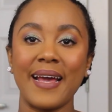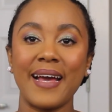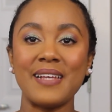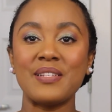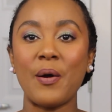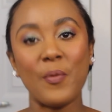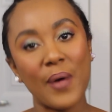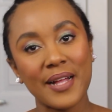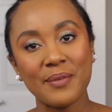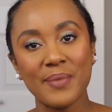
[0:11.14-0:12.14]
Hi guys,
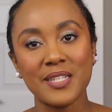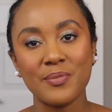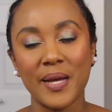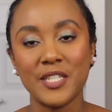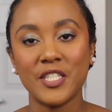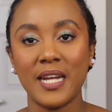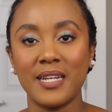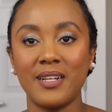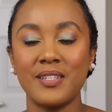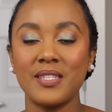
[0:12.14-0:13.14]
welcome back to my
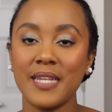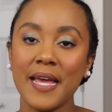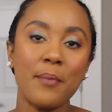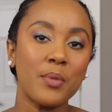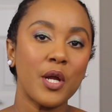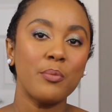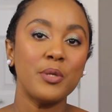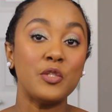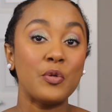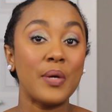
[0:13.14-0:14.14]
channel. Today I'm gonna
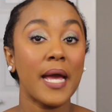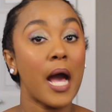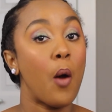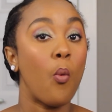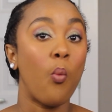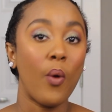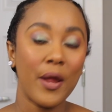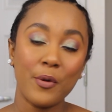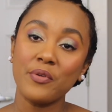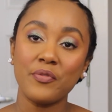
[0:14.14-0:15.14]
be doing a
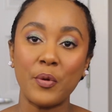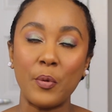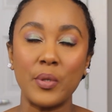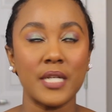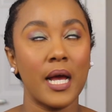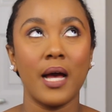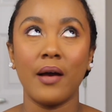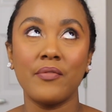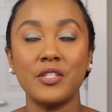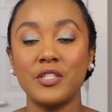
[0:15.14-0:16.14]
wig review, which I
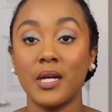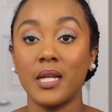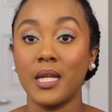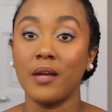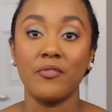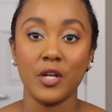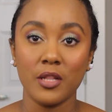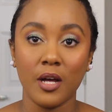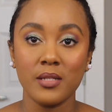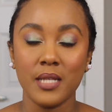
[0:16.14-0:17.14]
haven't done in a very
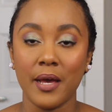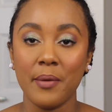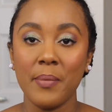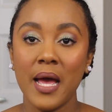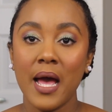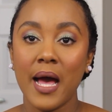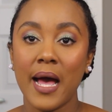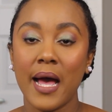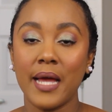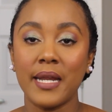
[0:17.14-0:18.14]
long time,
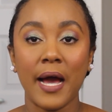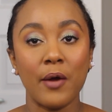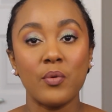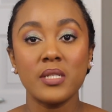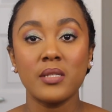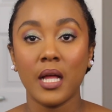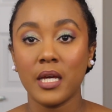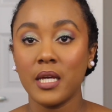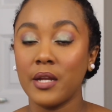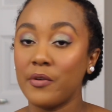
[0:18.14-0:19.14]
and I was
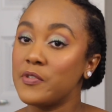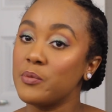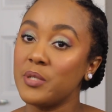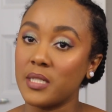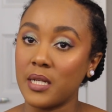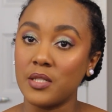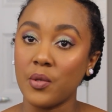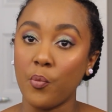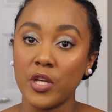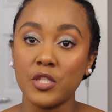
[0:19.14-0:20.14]
lucky enough to be sent
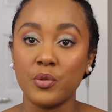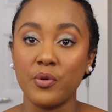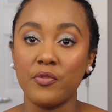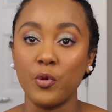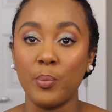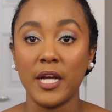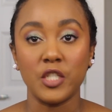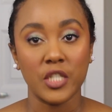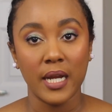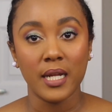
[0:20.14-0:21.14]
some wigs to review by
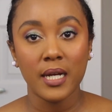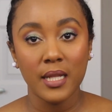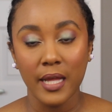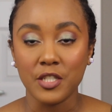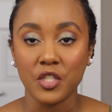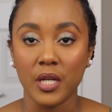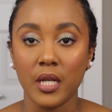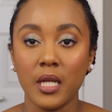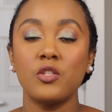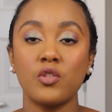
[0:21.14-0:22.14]
Janet
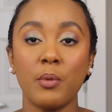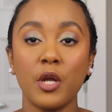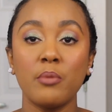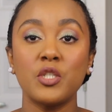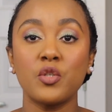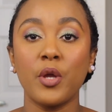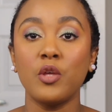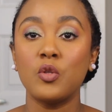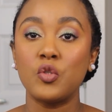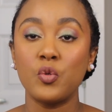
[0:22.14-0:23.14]
Collection. So I'm gonna be showing
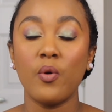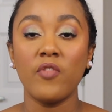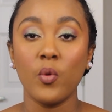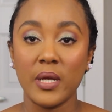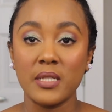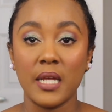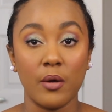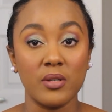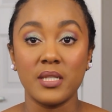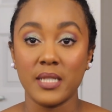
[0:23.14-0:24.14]
you two of the wigs that
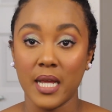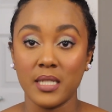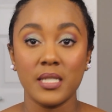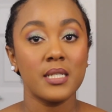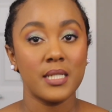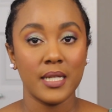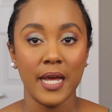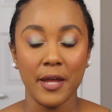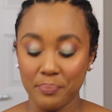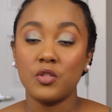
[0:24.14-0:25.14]
I was sent
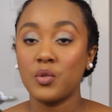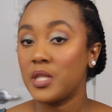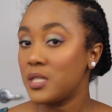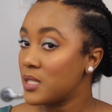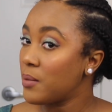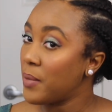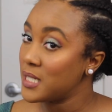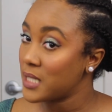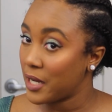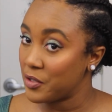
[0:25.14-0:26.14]
today. So this is the
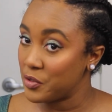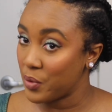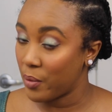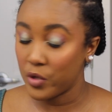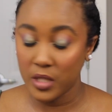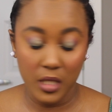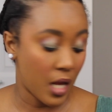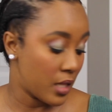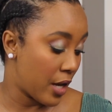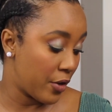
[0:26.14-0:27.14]
best I could do. I'm really
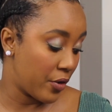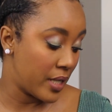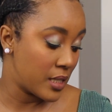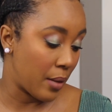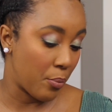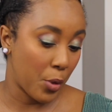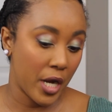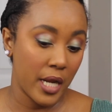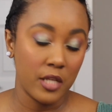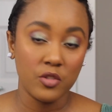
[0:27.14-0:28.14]
not that great at
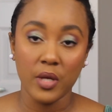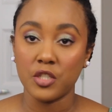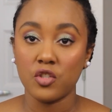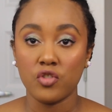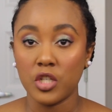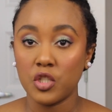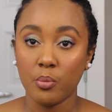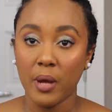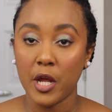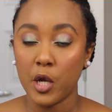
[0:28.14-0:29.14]
braiding, so I just
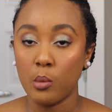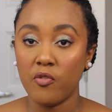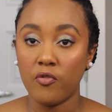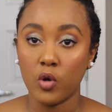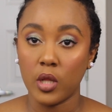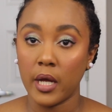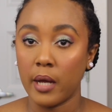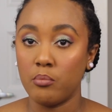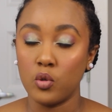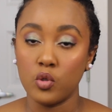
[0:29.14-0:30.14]
stretched my hair before, like
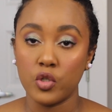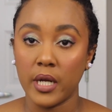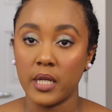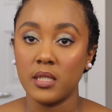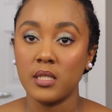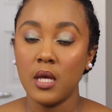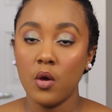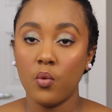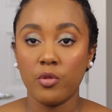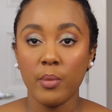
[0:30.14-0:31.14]
I blow dried it
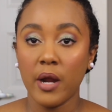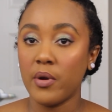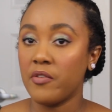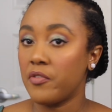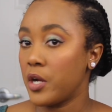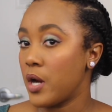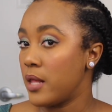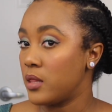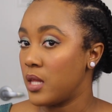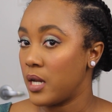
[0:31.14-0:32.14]
with my Revere,
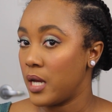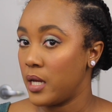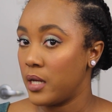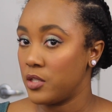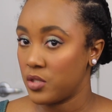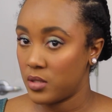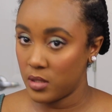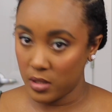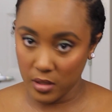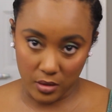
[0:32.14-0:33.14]
and then I just
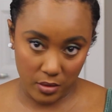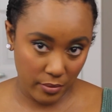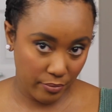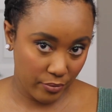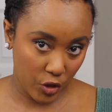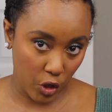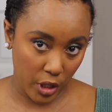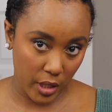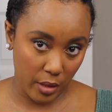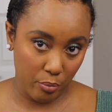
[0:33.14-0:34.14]
did these
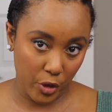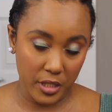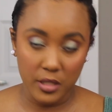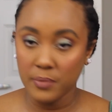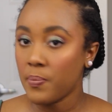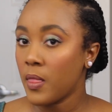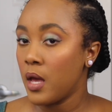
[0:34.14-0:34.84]
chunky braids.